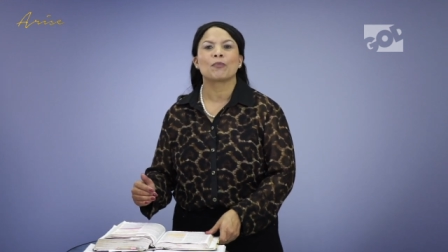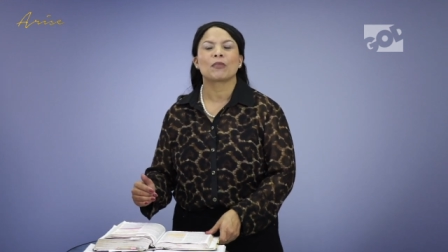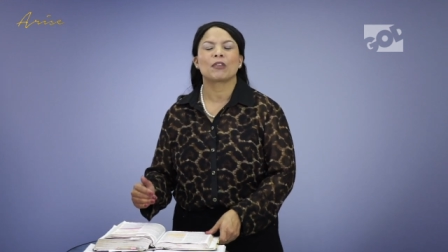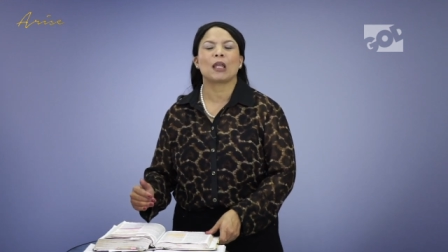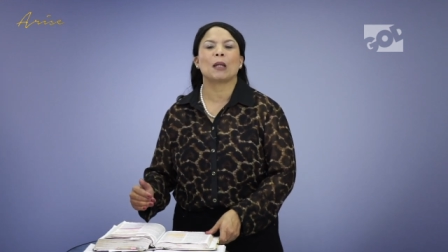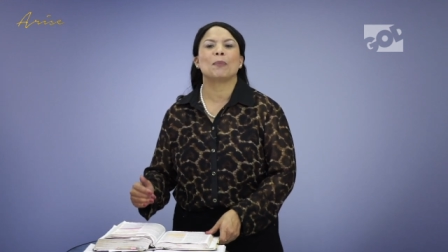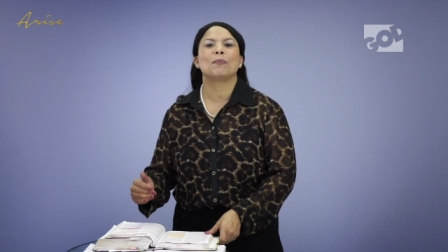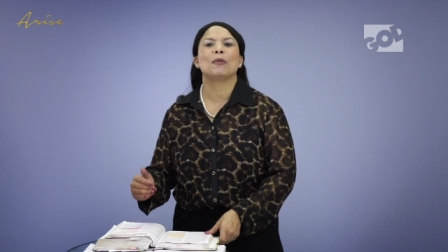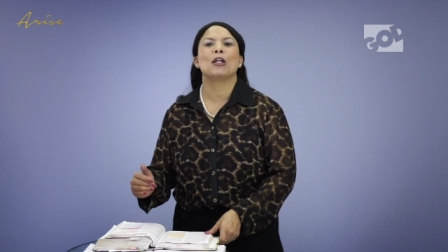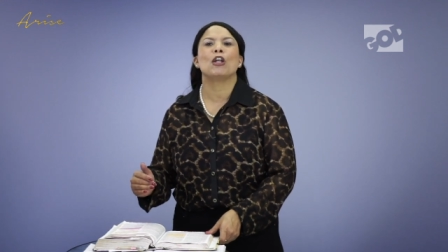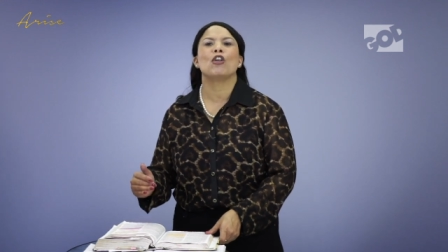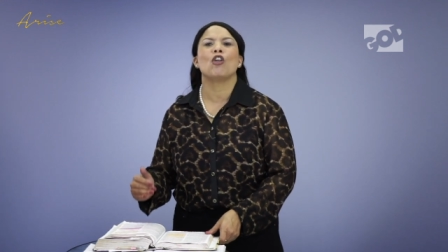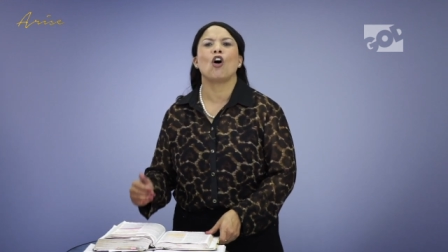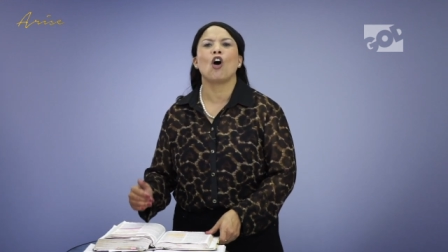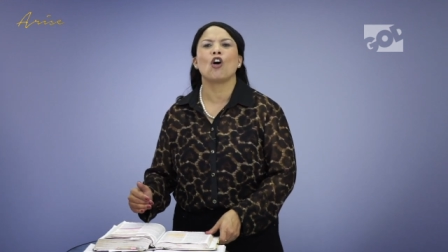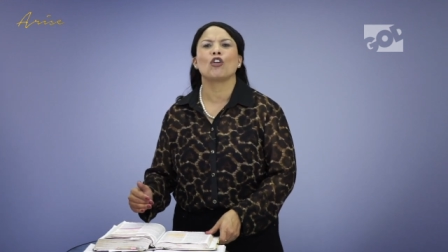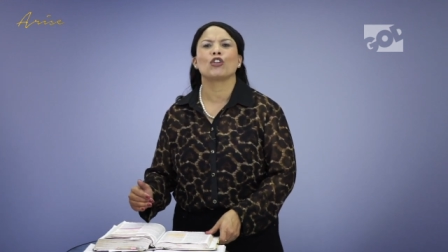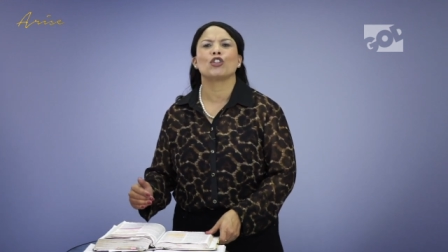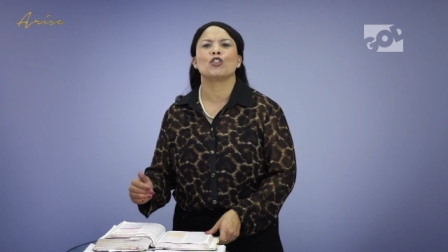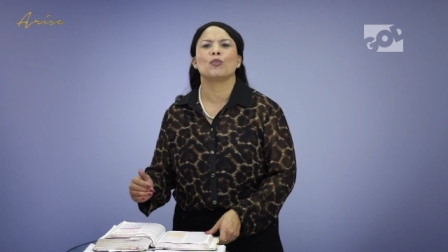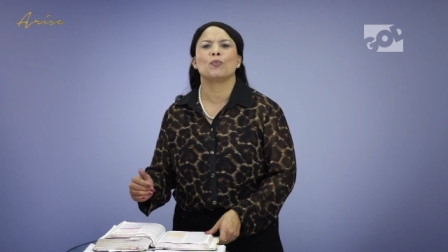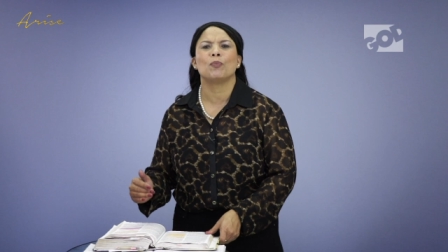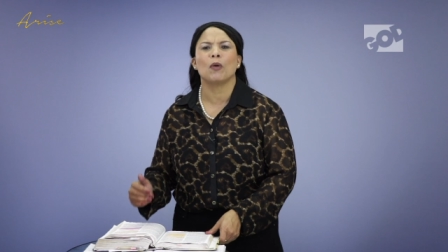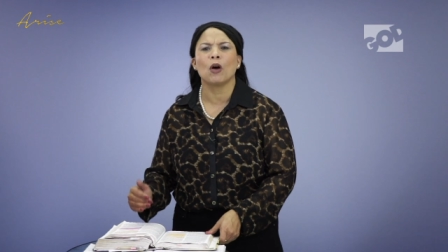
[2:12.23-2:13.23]
that
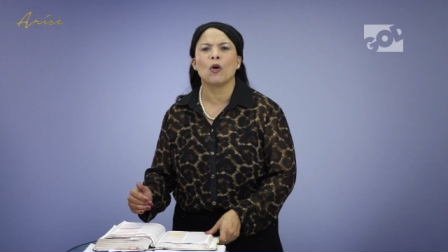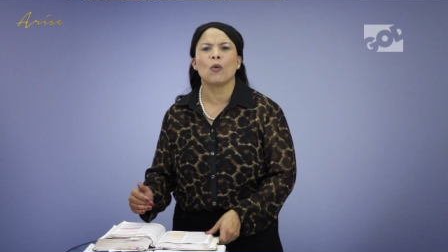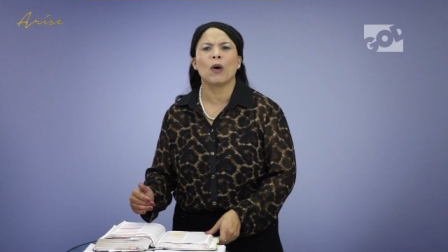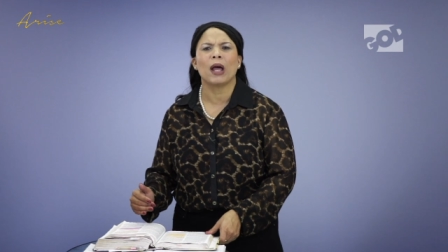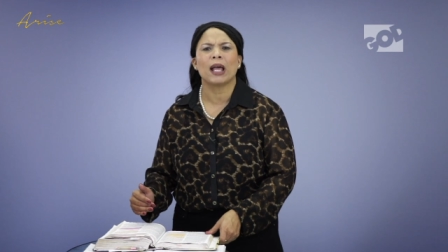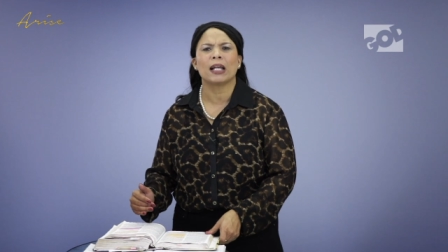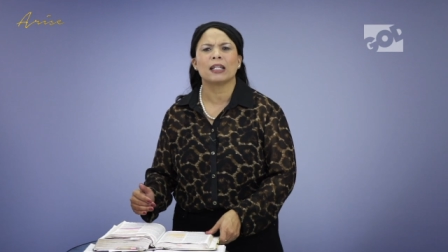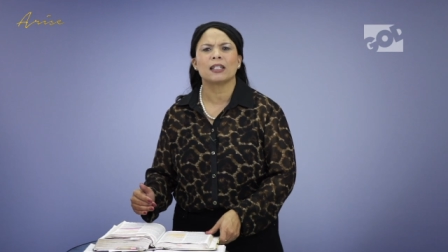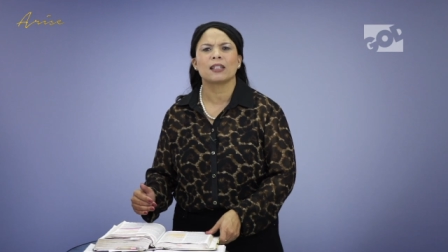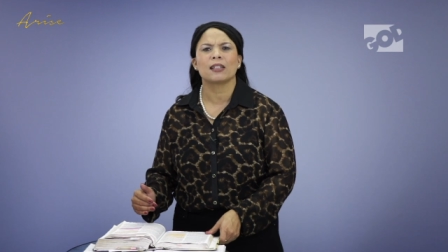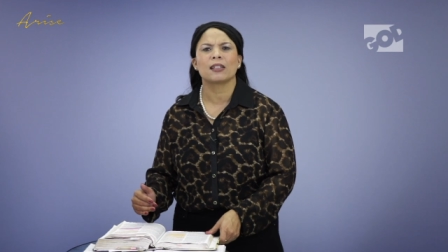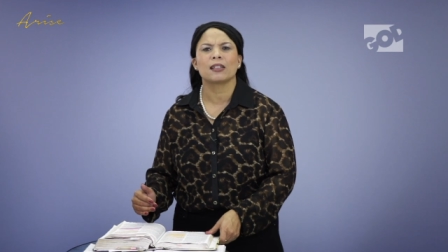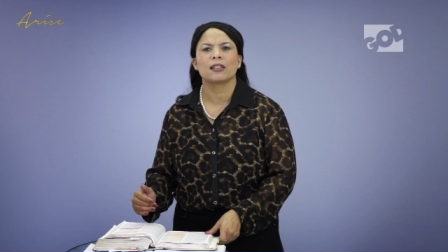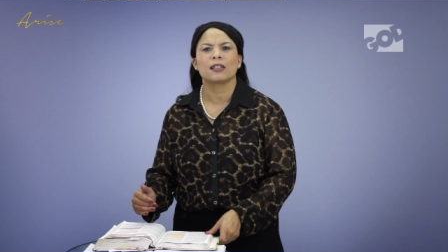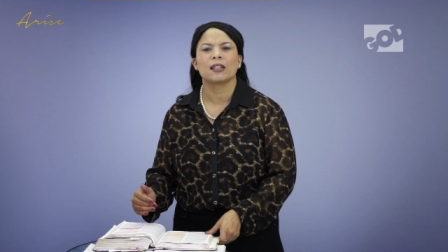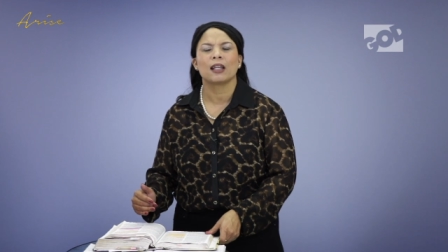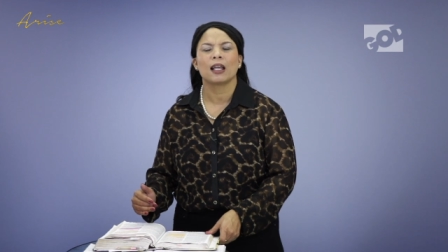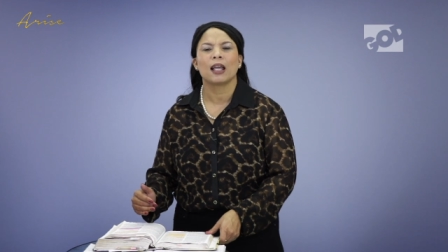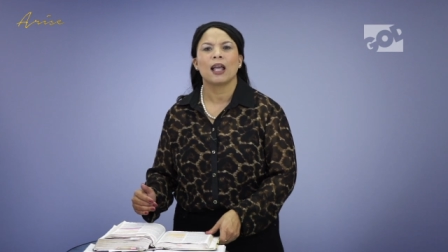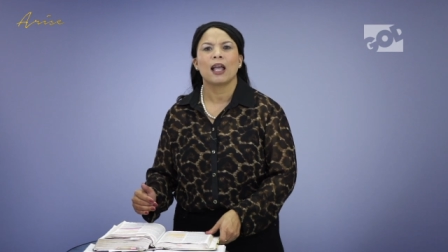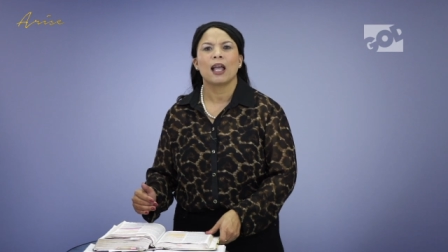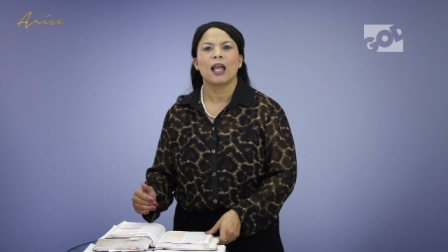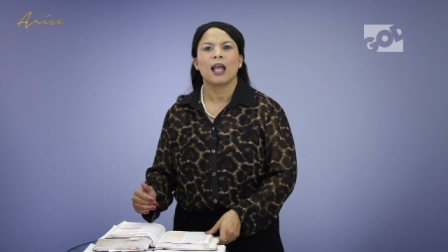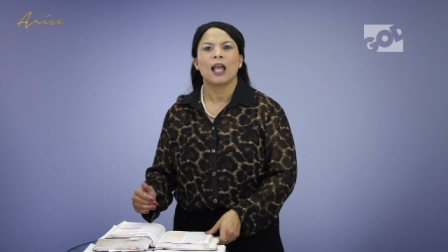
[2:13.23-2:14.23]
belonged to Boaz.
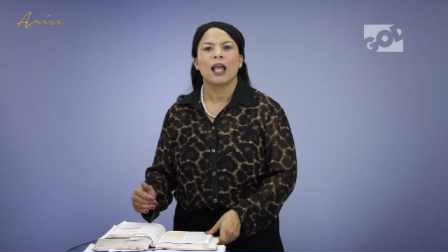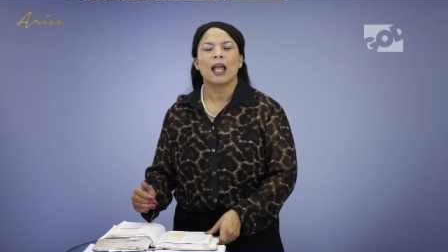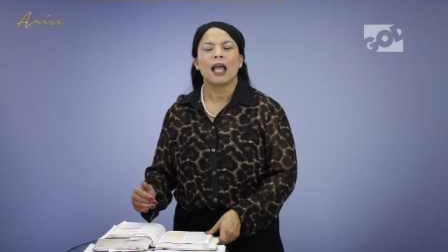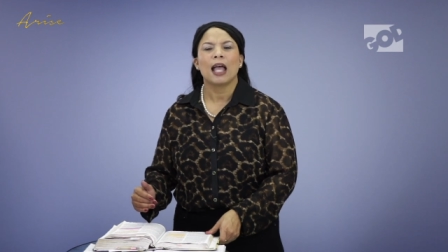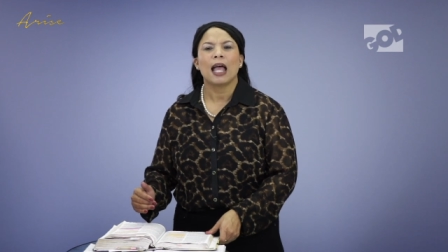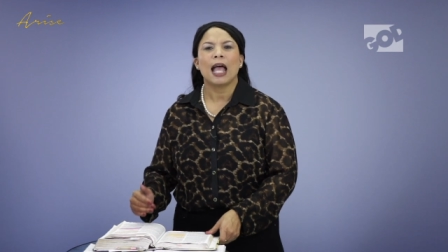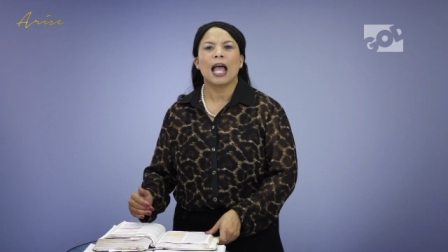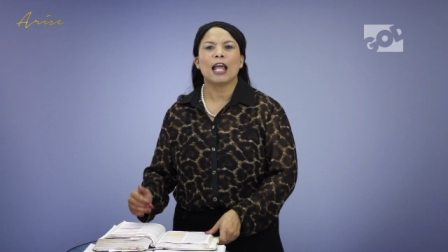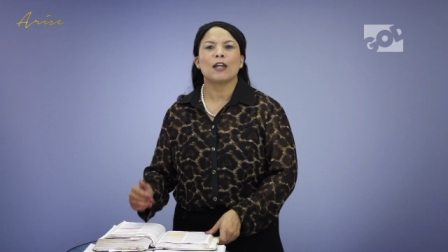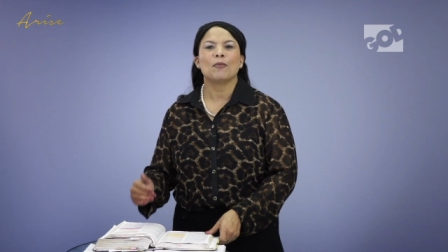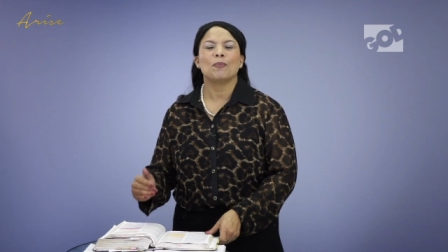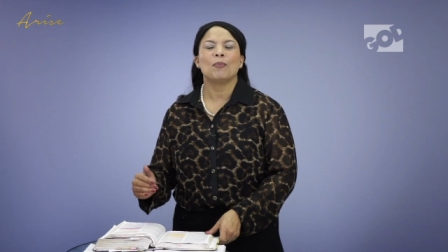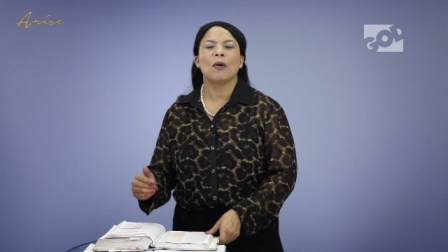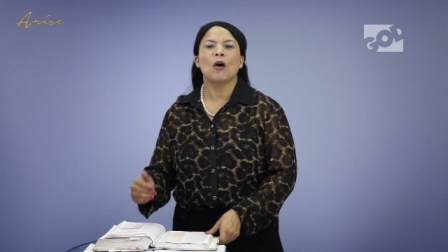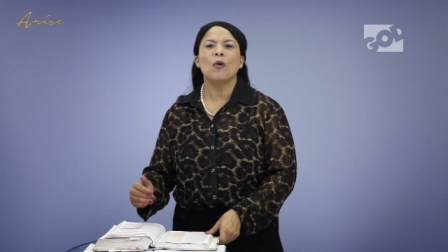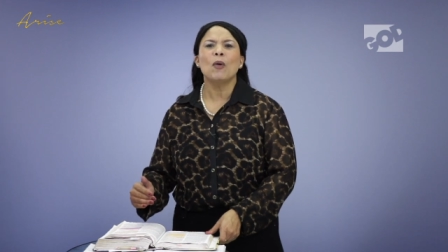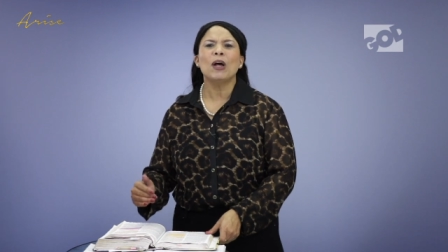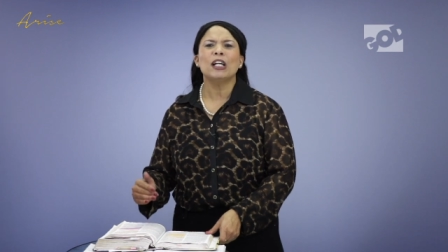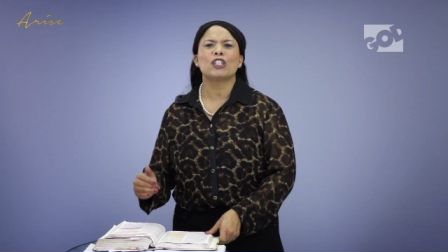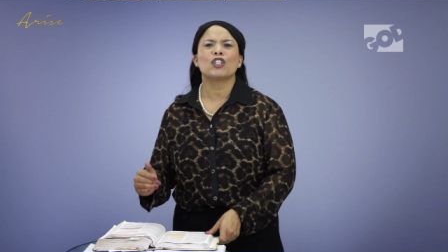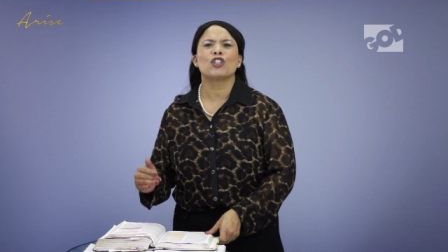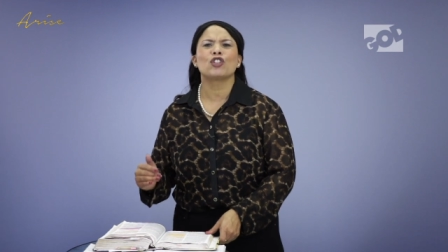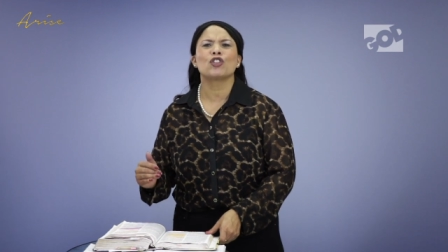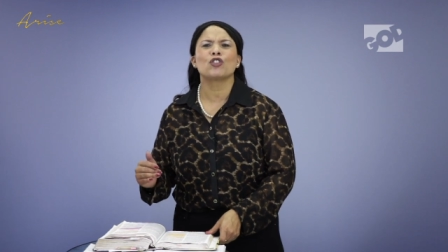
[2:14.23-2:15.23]
And
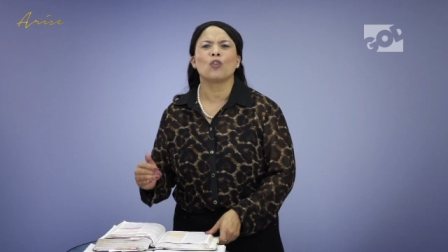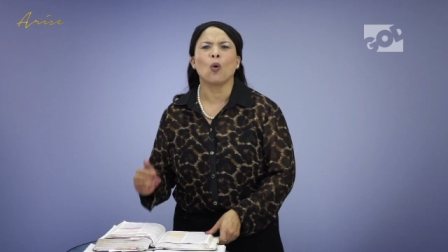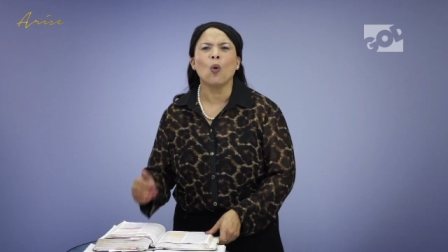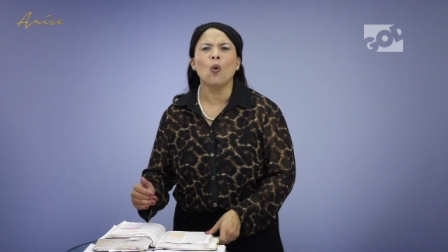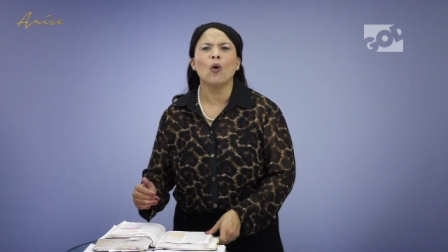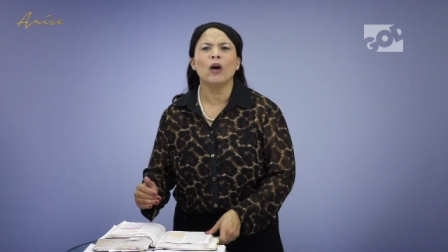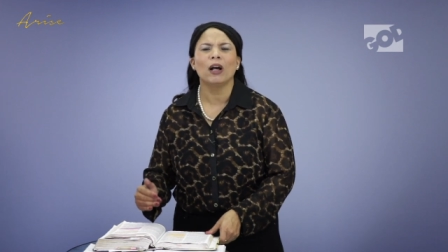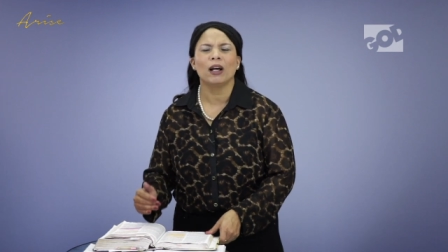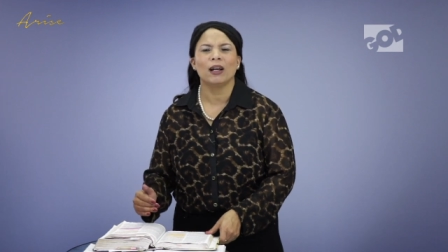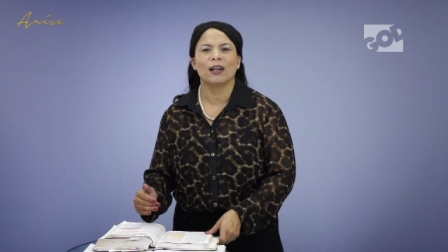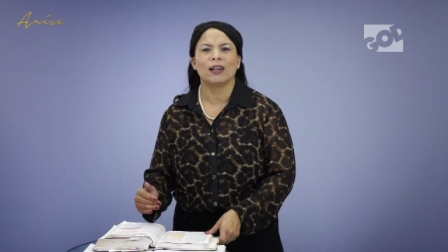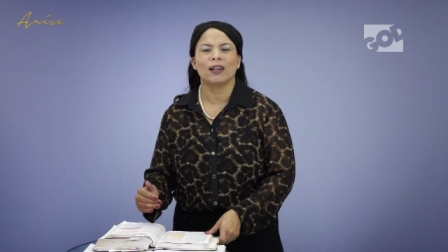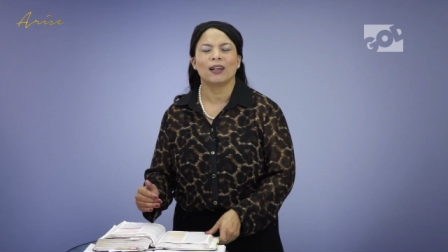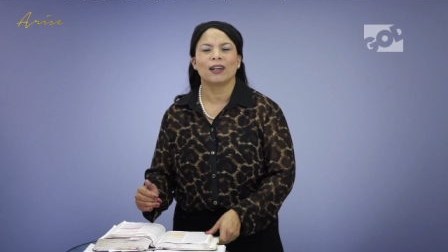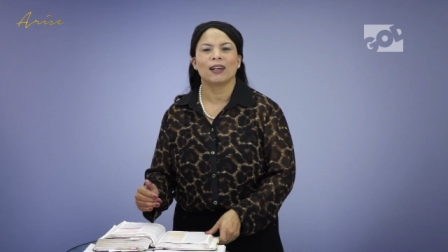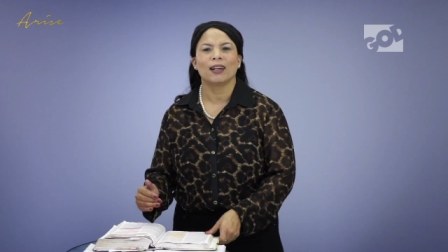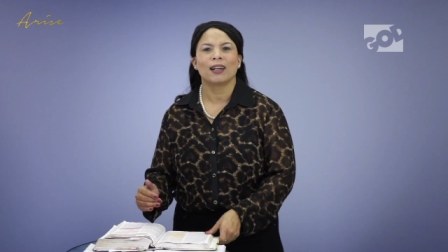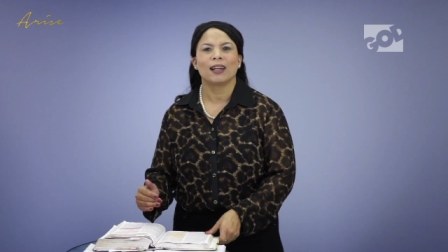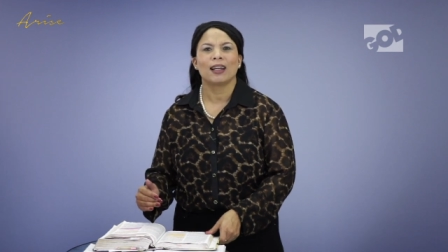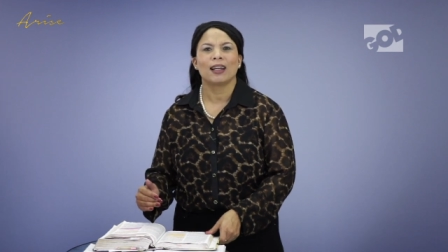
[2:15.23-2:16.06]
Boaz saw her,